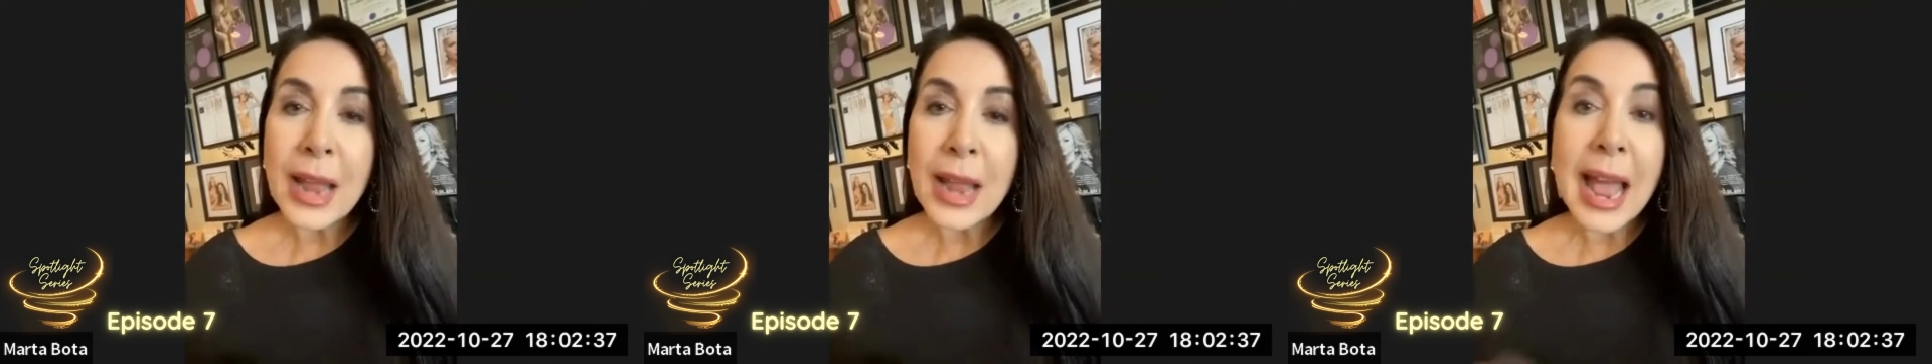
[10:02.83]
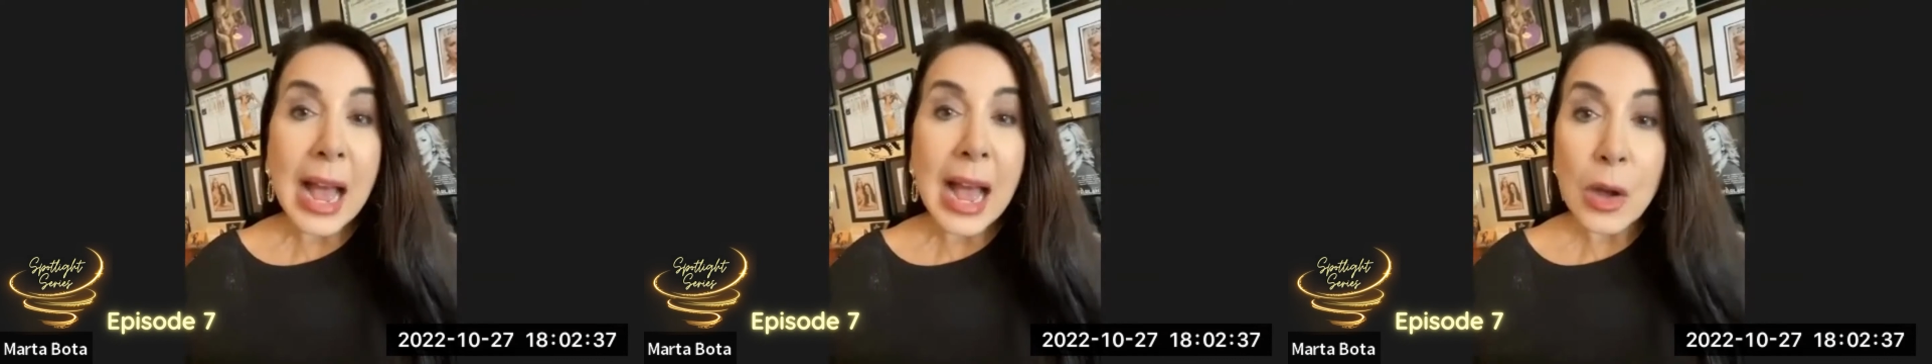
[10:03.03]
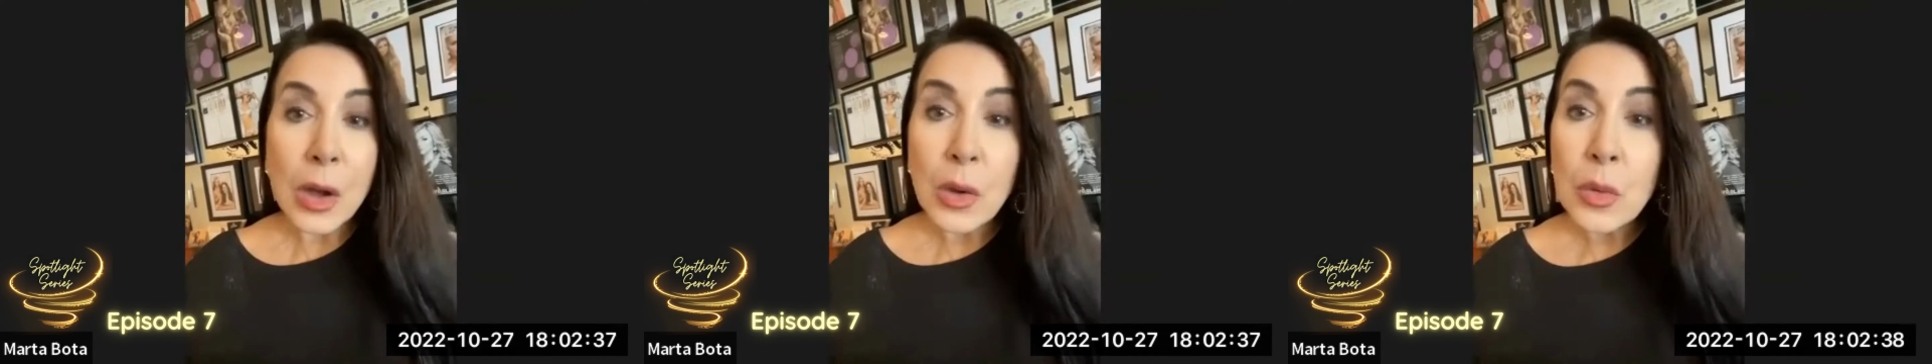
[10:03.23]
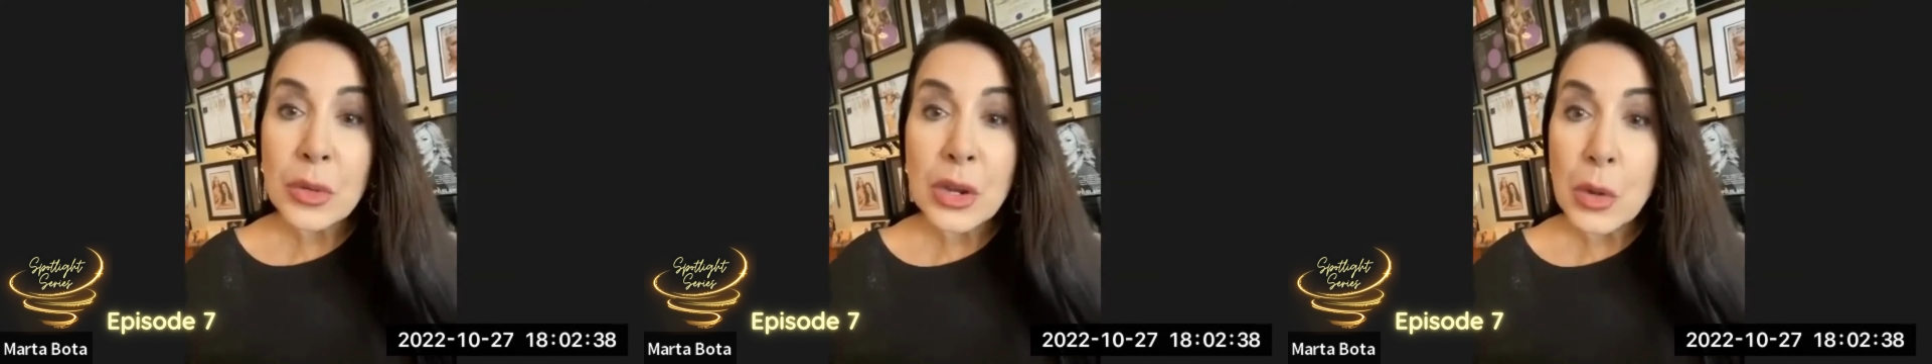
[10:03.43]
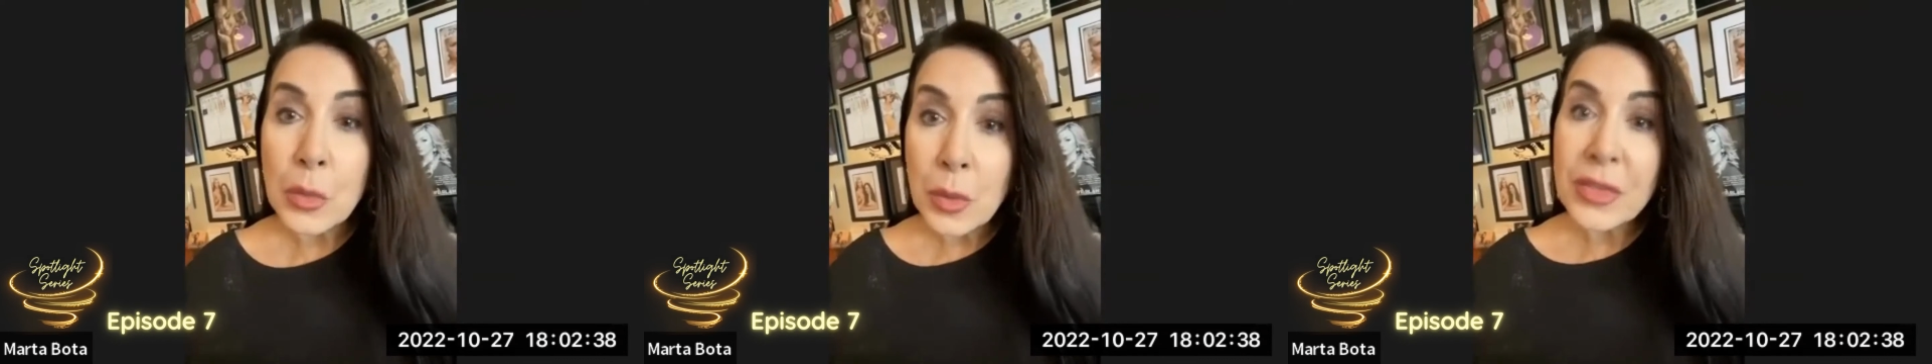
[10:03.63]
how,
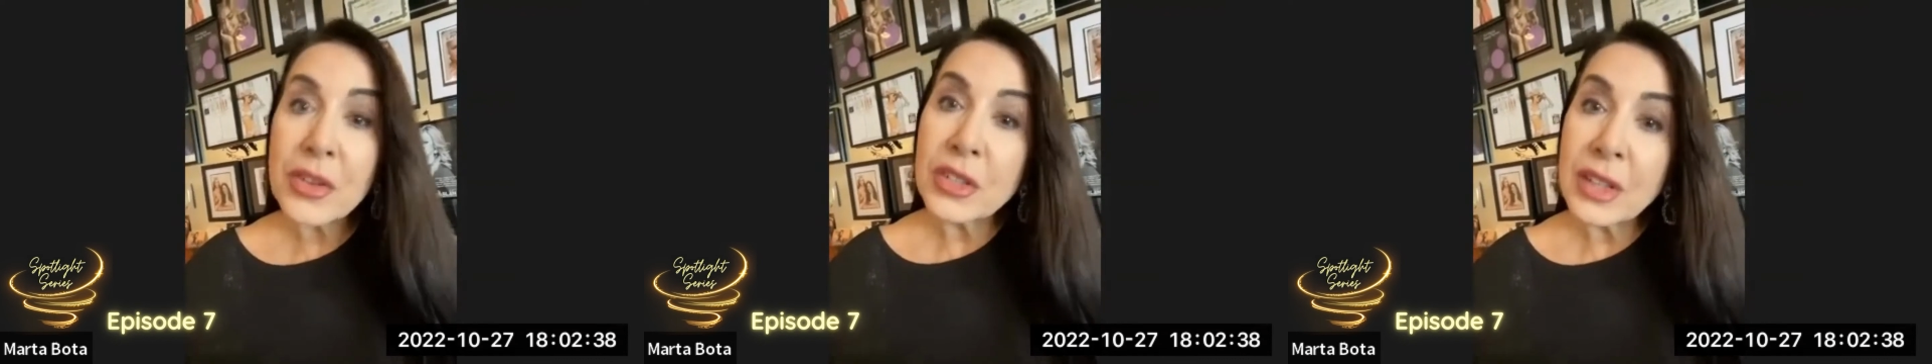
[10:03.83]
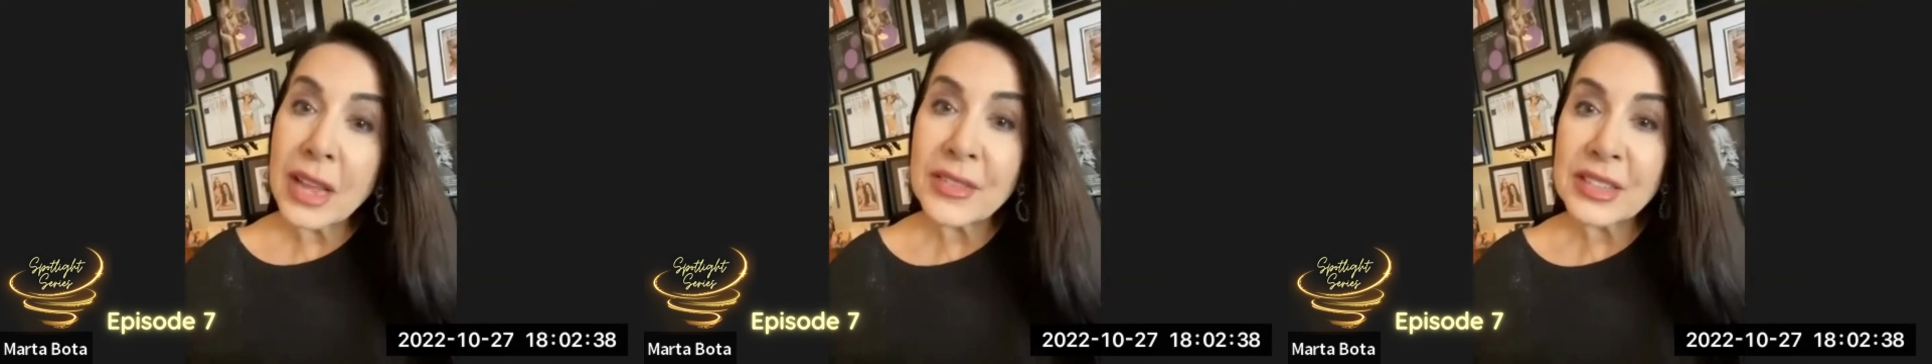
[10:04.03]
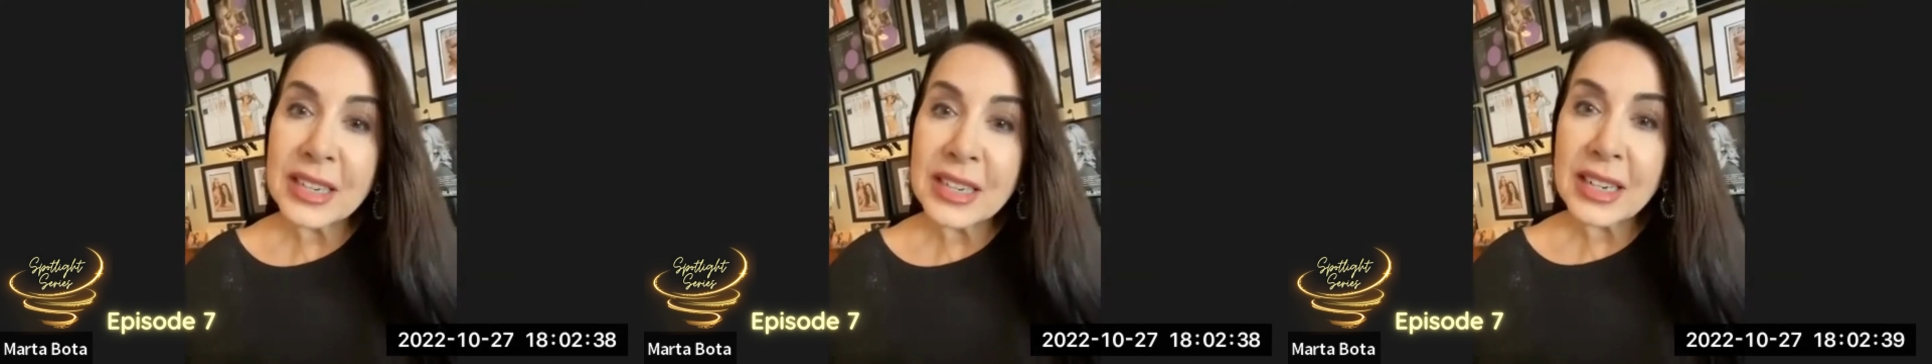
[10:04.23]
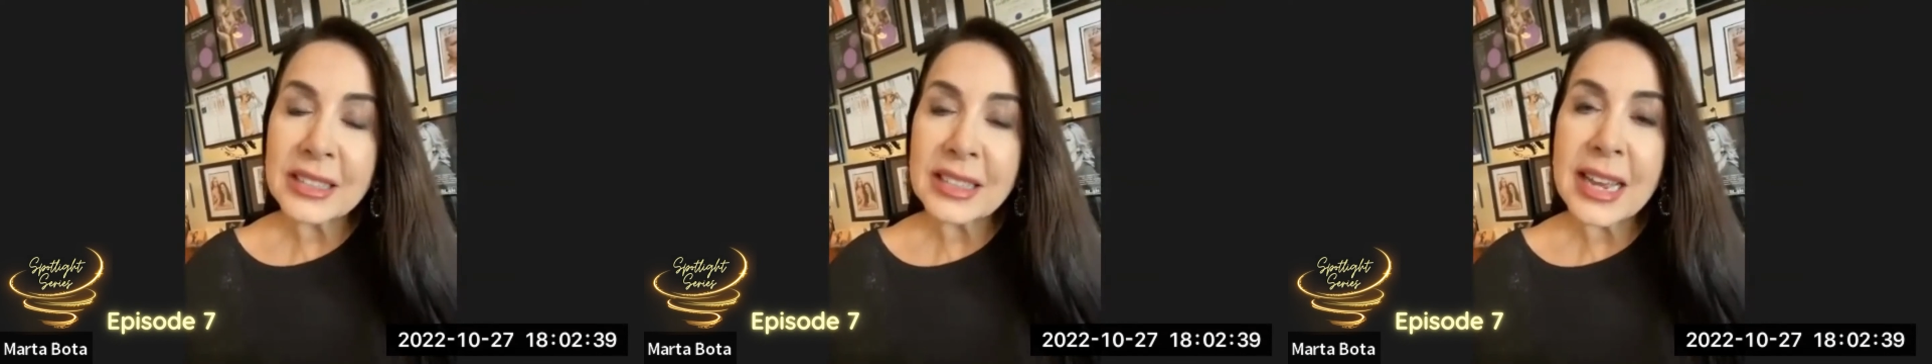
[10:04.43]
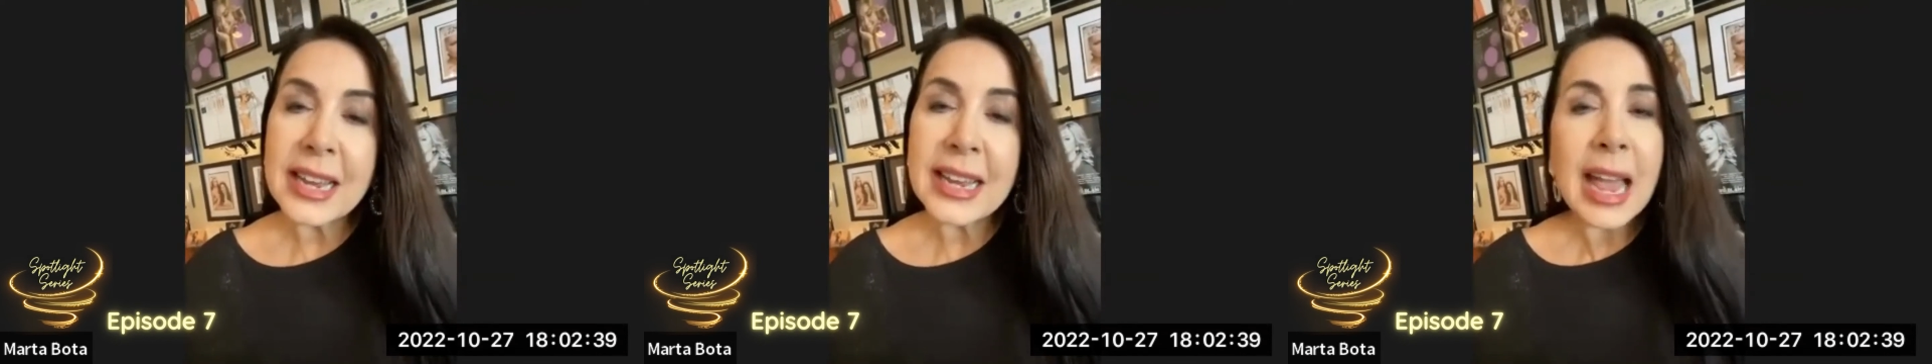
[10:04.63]
what their lifestyle is
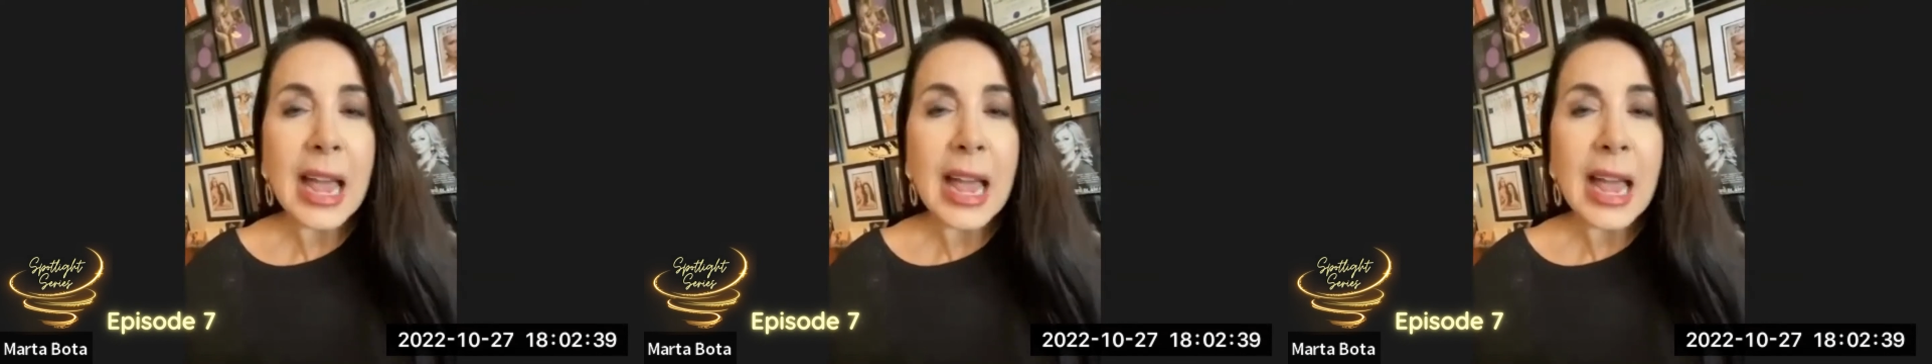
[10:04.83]
like,